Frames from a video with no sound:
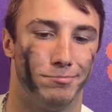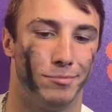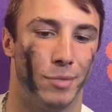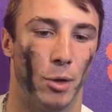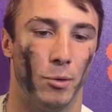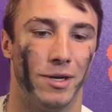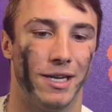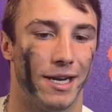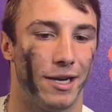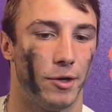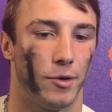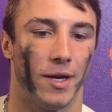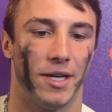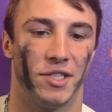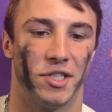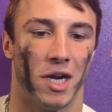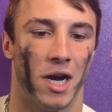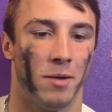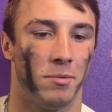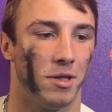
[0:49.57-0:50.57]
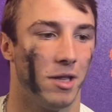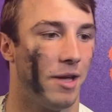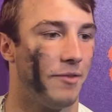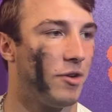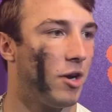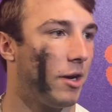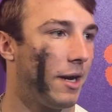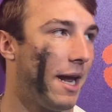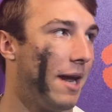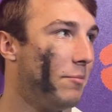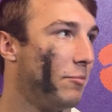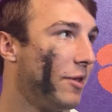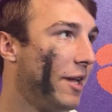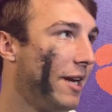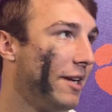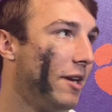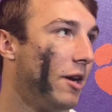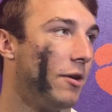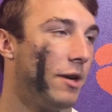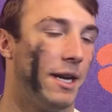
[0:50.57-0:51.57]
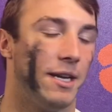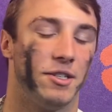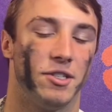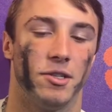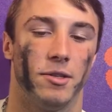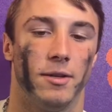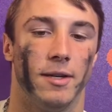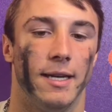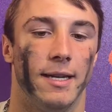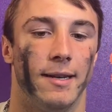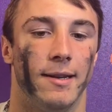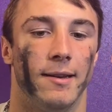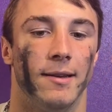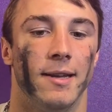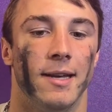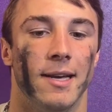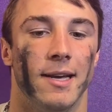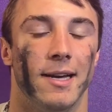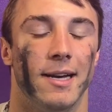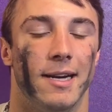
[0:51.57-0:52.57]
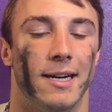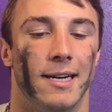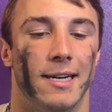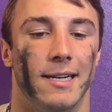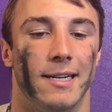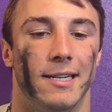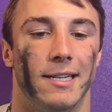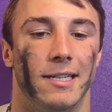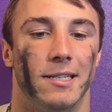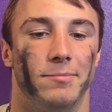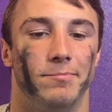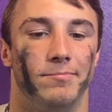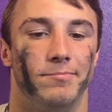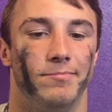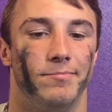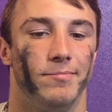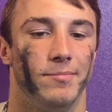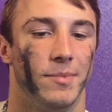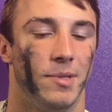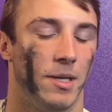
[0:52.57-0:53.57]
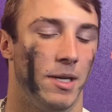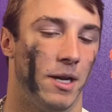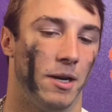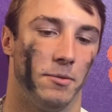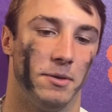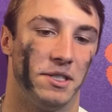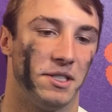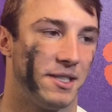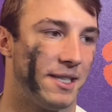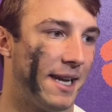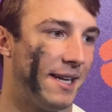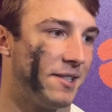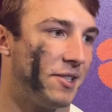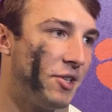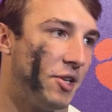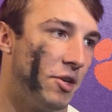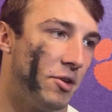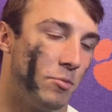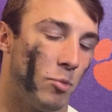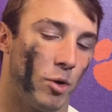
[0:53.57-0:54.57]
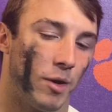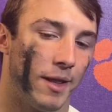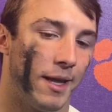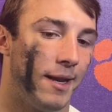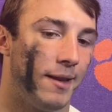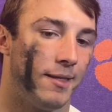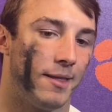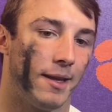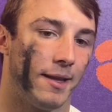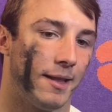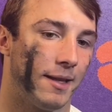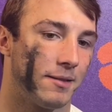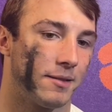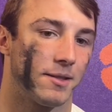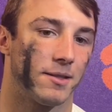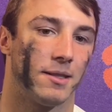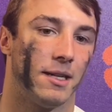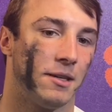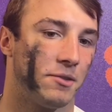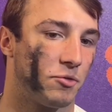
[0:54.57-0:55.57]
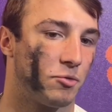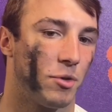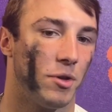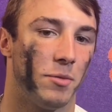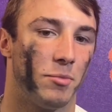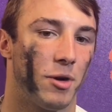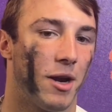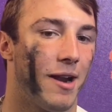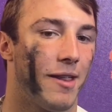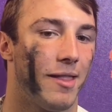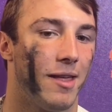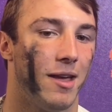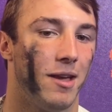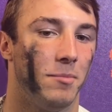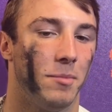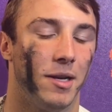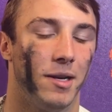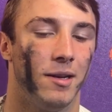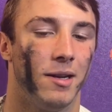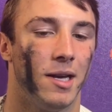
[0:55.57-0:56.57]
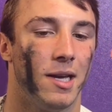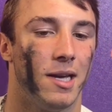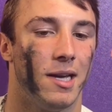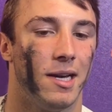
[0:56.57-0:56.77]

But we did a great job. I loved our game plan going into it. And we just executed more than anything. I was really proud of them. And